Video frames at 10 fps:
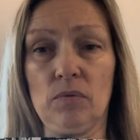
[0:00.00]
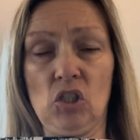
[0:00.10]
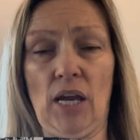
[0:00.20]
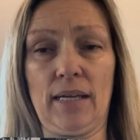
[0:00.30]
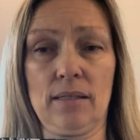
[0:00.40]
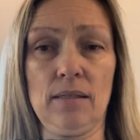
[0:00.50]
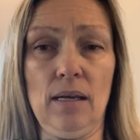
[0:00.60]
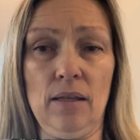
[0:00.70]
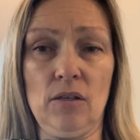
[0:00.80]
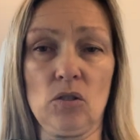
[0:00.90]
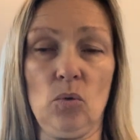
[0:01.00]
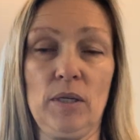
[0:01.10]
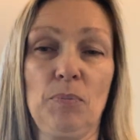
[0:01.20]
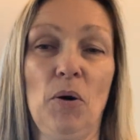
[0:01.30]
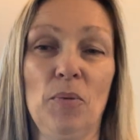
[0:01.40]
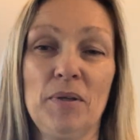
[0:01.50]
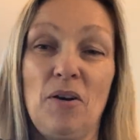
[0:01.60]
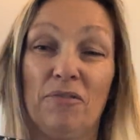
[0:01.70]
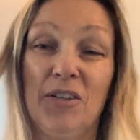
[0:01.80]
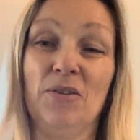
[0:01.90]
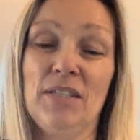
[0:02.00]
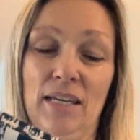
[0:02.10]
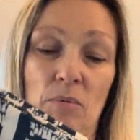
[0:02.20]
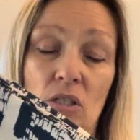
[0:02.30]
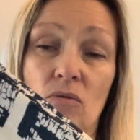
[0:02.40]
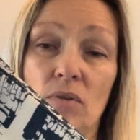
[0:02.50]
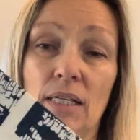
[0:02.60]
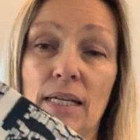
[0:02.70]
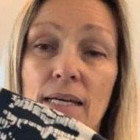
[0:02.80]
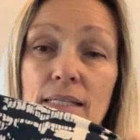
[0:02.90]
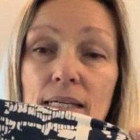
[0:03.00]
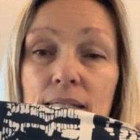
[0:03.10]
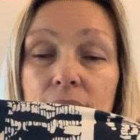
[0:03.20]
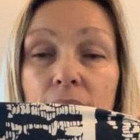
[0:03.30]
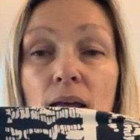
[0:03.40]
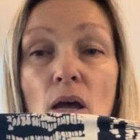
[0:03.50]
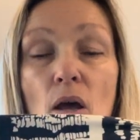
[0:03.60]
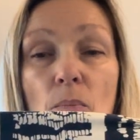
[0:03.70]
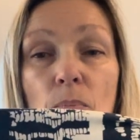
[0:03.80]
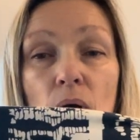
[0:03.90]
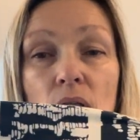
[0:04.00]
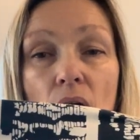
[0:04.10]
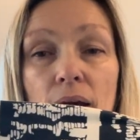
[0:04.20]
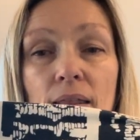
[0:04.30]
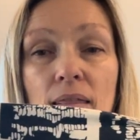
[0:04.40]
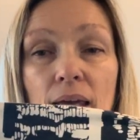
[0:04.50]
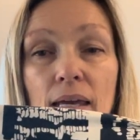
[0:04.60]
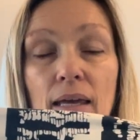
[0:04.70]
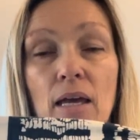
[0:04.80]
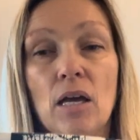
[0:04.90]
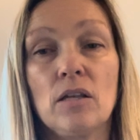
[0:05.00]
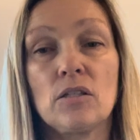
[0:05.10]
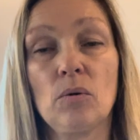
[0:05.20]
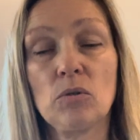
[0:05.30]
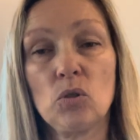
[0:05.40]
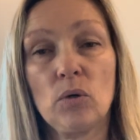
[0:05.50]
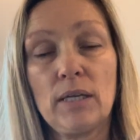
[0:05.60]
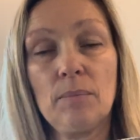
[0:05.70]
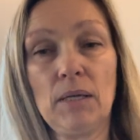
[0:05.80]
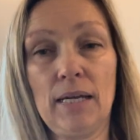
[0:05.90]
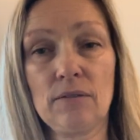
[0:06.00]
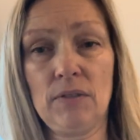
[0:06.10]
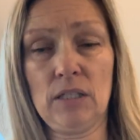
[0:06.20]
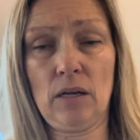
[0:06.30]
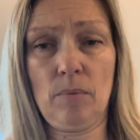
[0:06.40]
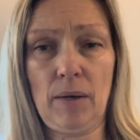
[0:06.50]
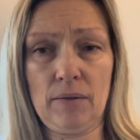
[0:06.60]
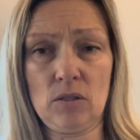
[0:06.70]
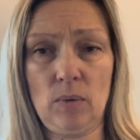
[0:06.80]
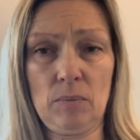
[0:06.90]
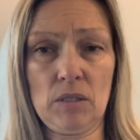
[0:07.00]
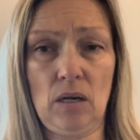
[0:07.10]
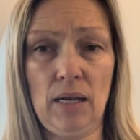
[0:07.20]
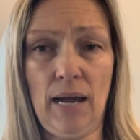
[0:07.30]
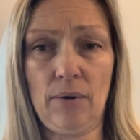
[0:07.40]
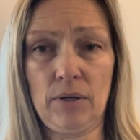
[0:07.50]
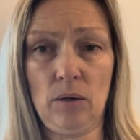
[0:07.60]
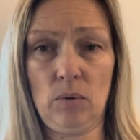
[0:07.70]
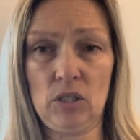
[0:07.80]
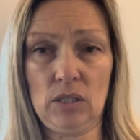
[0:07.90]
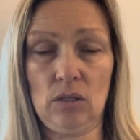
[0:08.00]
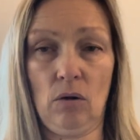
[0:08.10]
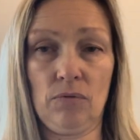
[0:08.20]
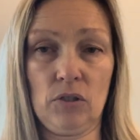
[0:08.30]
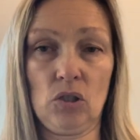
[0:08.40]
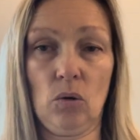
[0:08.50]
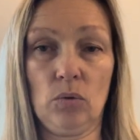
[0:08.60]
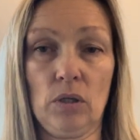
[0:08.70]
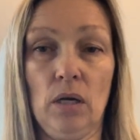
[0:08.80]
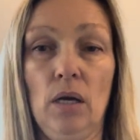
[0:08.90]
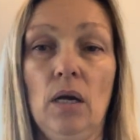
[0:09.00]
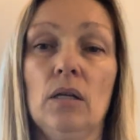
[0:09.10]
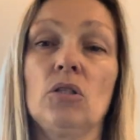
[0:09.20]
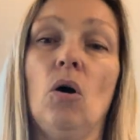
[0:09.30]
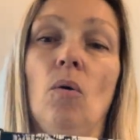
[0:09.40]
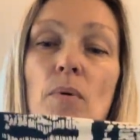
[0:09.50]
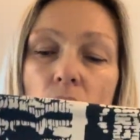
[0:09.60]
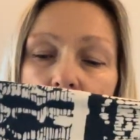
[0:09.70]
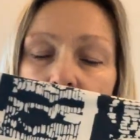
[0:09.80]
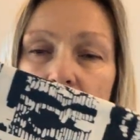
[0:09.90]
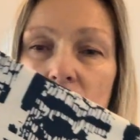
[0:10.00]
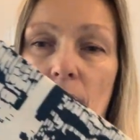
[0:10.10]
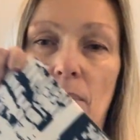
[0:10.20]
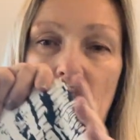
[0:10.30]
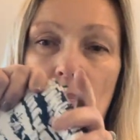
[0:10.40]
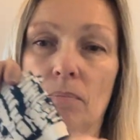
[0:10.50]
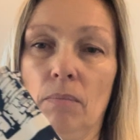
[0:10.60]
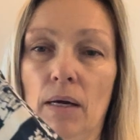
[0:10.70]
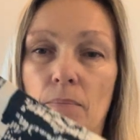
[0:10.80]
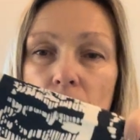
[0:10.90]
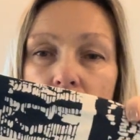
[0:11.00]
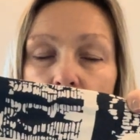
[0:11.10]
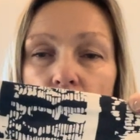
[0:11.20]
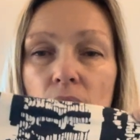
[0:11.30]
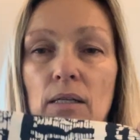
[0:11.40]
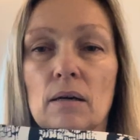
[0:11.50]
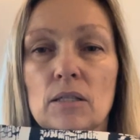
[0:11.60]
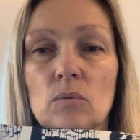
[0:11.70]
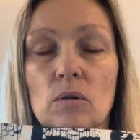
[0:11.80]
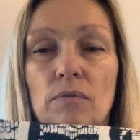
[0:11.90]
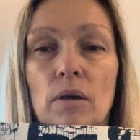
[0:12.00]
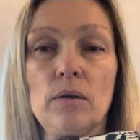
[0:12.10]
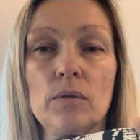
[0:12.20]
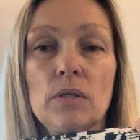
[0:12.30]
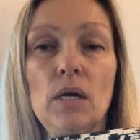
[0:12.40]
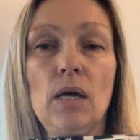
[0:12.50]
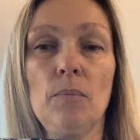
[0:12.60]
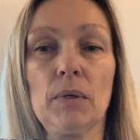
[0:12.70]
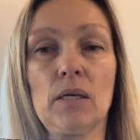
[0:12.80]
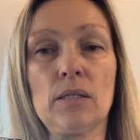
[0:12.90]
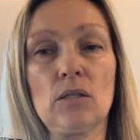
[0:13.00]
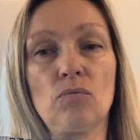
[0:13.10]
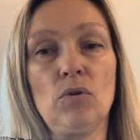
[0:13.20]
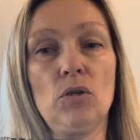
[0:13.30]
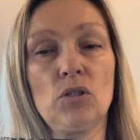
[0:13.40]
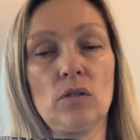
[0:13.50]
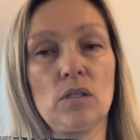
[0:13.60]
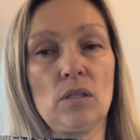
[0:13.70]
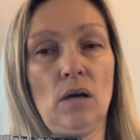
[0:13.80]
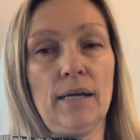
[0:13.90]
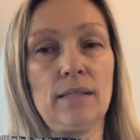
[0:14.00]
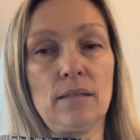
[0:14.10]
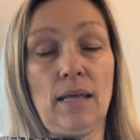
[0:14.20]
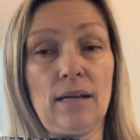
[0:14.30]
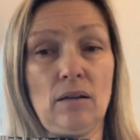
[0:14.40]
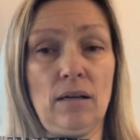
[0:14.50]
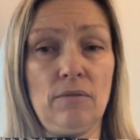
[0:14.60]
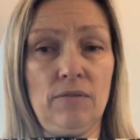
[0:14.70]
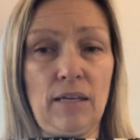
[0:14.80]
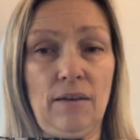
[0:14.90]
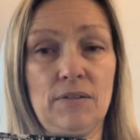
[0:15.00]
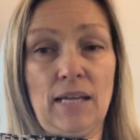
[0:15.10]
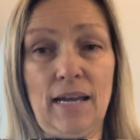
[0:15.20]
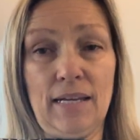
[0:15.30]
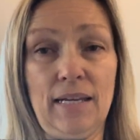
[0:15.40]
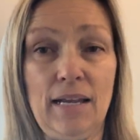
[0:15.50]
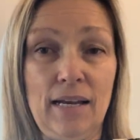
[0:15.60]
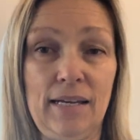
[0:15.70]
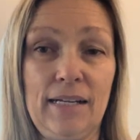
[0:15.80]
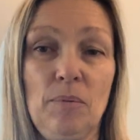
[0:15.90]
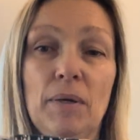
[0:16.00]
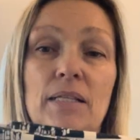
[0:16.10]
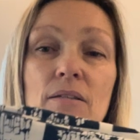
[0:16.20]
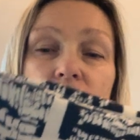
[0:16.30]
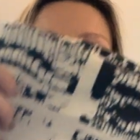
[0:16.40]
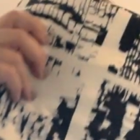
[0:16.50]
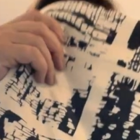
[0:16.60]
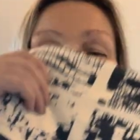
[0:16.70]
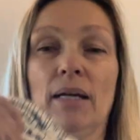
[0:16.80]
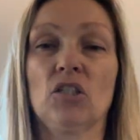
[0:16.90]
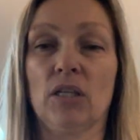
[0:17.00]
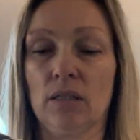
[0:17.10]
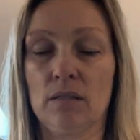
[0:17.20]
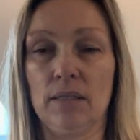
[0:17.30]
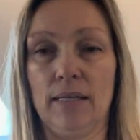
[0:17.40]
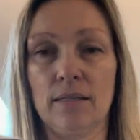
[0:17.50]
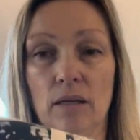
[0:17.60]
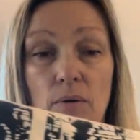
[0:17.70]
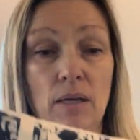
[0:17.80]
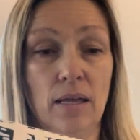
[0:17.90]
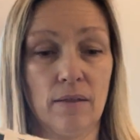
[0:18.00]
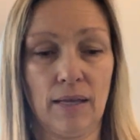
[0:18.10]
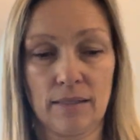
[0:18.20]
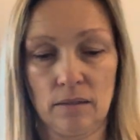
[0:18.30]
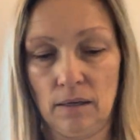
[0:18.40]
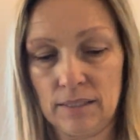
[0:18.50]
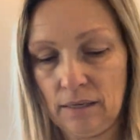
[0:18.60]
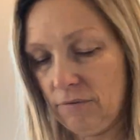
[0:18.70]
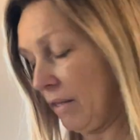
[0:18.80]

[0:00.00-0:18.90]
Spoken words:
checks that's always put me off using it, which is really lazy, isn't it? But I think, so I was talking in my last video about the swim style Harriette, which is the off the shoulder top. I think that might make a really nice one of those because it's ruched at the side, so that kind of forgives any little bits of dodgy matching, doesn't it? So that's an idea for